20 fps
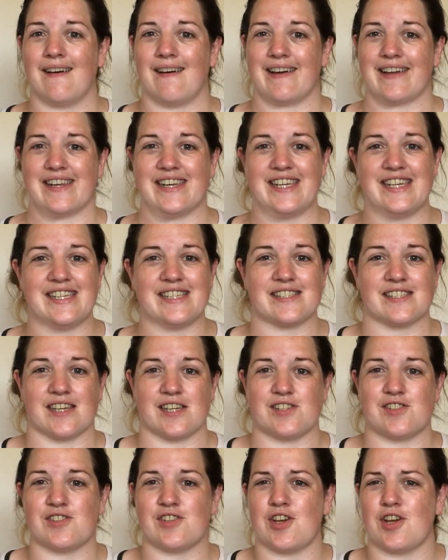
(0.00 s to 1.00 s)
I knit,
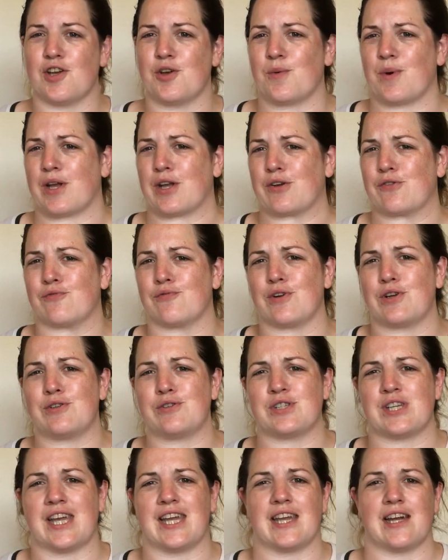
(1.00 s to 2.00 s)
I sew, I
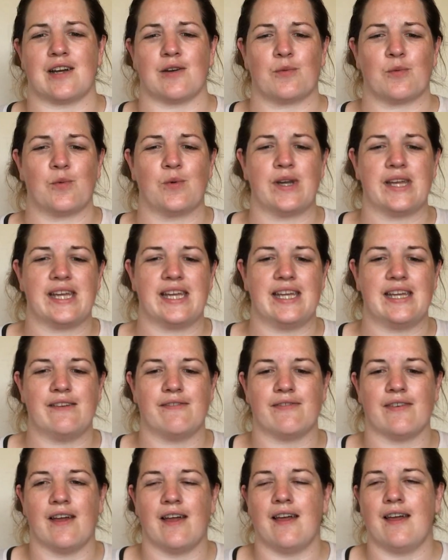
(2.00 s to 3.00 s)
crochet, I
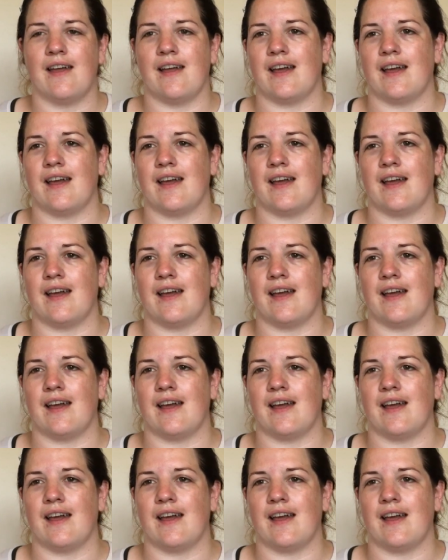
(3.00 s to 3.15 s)
weave